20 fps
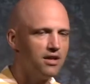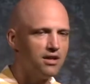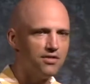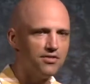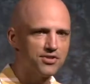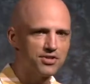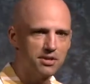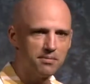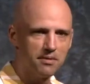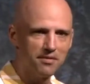
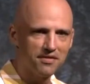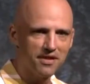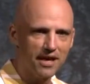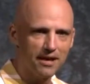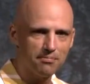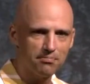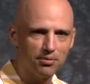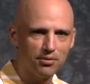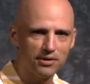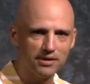some of
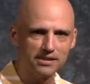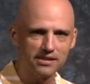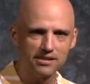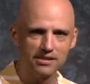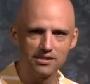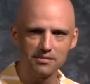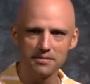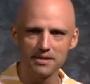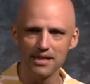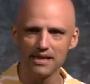that poison,
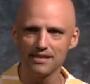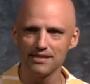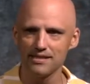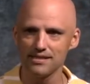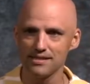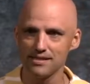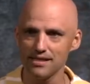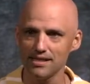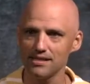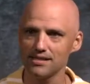some of that
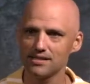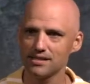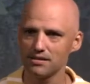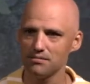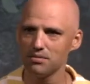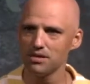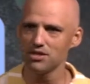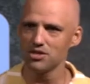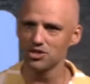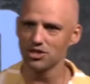disease can
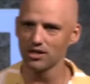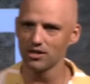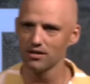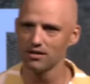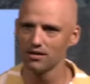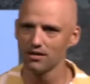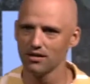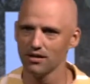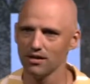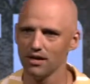be
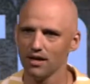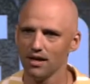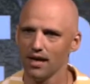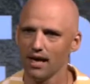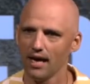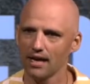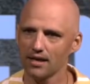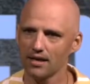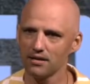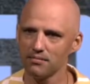shared
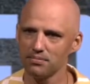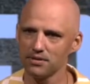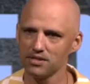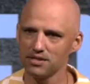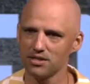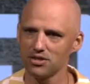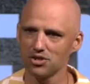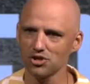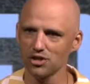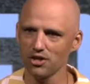and can
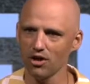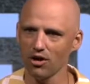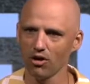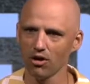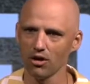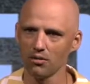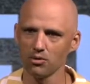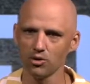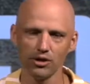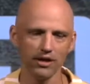potentially
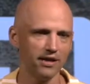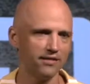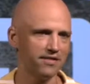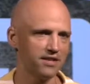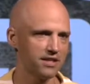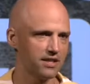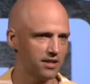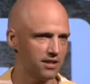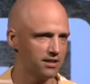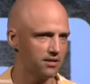harm or even
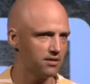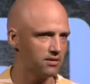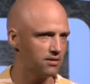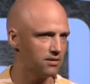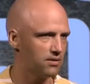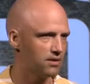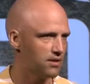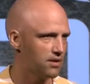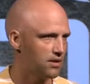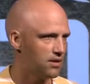
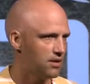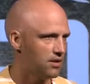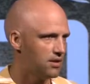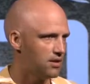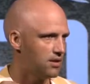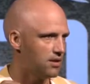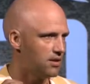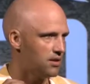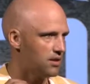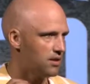kill
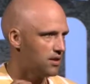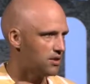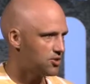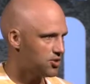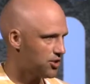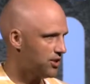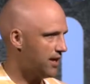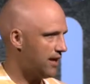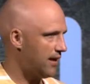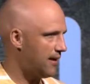a
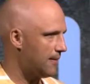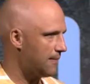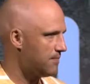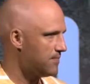tree.